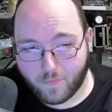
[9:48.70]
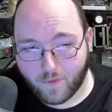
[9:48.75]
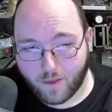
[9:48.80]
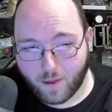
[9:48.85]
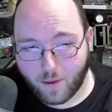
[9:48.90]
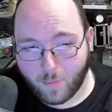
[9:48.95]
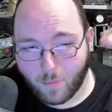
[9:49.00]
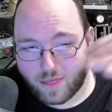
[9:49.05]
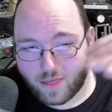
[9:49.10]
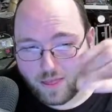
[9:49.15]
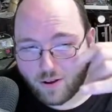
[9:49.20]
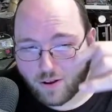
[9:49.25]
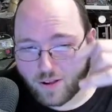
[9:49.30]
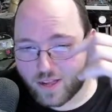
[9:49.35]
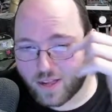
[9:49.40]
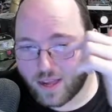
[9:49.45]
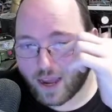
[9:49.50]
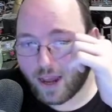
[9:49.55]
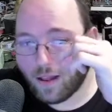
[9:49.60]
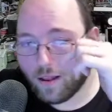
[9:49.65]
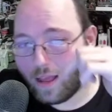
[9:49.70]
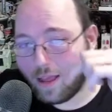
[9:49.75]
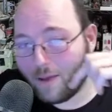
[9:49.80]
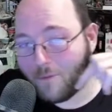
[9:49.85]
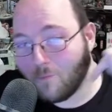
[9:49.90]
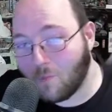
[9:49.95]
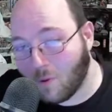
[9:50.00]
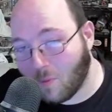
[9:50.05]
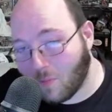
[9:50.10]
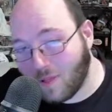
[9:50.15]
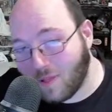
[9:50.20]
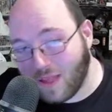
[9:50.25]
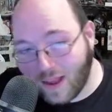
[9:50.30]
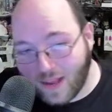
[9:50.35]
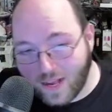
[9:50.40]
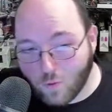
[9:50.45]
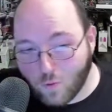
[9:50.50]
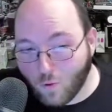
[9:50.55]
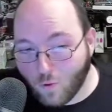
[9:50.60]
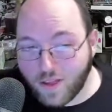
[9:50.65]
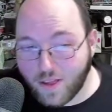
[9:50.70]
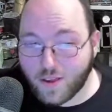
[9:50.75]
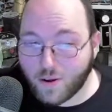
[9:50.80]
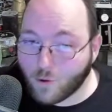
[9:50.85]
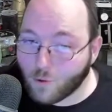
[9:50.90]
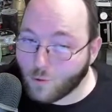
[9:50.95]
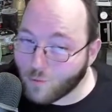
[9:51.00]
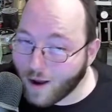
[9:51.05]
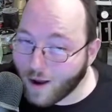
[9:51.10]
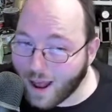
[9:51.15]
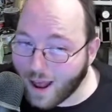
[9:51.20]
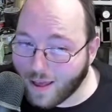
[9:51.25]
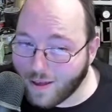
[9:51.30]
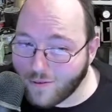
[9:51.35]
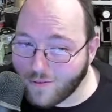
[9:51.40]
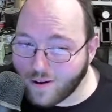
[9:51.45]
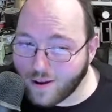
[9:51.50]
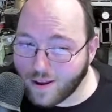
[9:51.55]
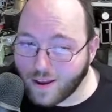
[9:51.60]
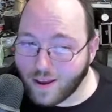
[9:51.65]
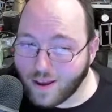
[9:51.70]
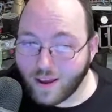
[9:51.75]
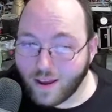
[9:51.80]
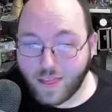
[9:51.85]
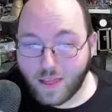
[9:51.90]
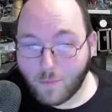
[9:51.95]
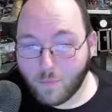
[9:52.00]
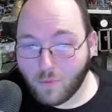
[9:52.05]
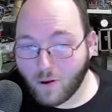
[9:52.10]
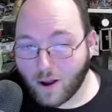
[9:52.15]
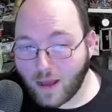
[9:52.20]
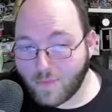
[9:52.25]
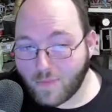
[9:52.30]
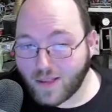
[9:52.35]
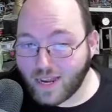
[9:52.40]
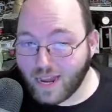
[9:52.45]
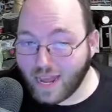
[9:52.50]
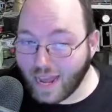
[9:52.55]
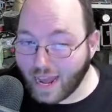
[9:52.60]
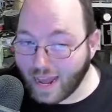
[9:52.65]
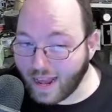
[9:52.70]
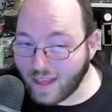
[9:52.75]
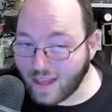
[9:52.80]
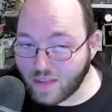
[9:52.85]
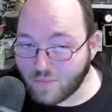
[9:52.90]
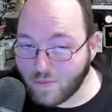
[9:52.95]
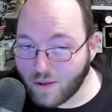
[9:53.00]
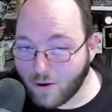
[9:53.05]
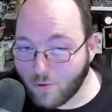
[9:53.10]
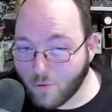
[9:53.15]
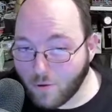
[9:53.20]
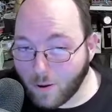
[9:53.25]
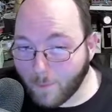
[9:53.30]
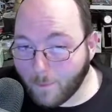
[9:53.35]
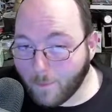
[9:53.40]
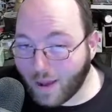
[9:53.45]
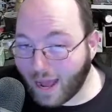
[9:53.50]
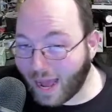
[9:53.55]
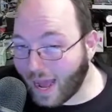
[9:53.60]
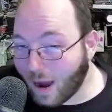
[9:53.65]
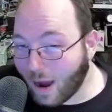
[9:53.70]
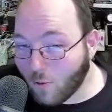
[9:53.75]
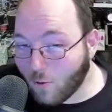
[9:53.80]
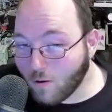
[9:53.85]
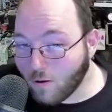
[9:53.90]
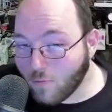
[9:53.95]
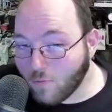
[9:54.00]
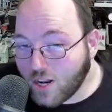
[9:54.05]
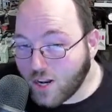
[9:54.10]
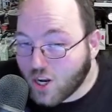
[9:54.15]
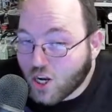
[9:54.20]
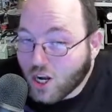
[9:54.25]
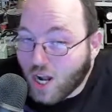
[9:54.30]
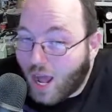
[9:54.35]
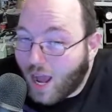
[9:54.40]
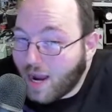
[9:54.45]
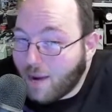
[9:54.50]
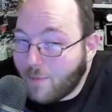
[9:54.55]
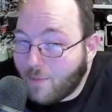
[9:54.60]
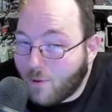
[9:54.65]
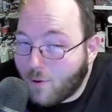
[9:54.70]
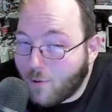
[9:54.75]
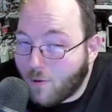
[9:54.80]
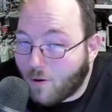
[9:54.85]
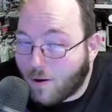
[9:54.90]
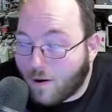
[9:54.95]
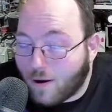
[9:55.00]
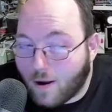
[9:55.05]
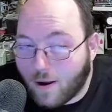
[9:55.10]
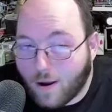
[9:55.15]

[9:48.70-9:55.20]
But they're saying if Perplex wasn't around, then perhaps Enhancement or Empower would shine more.